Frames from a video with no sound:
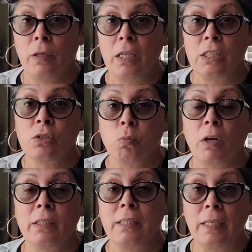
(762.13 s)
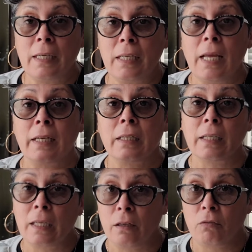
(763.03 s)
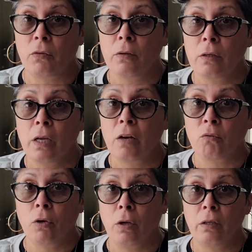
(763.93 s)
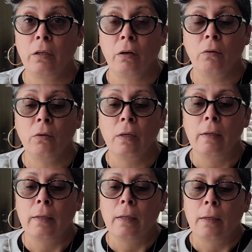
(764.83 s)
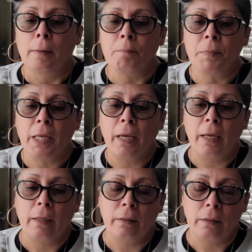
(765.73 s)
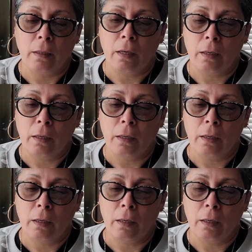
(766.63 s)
He just wanted to eat and leave and run, and